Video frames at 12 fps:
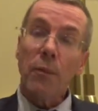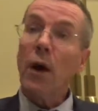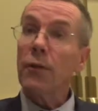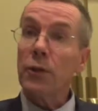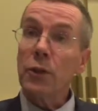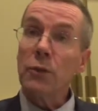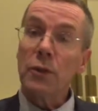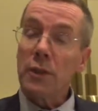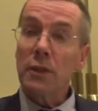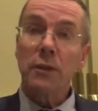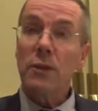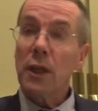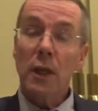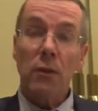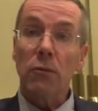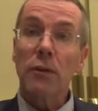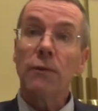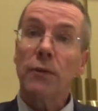other users in the cell
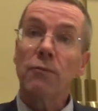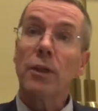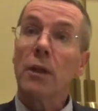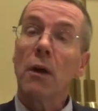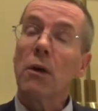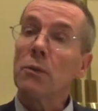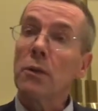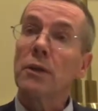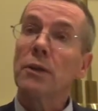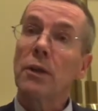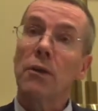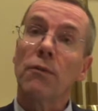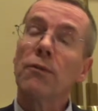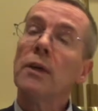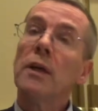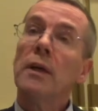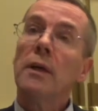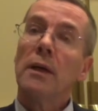or even the real hardware
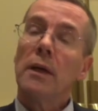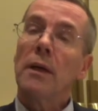itself.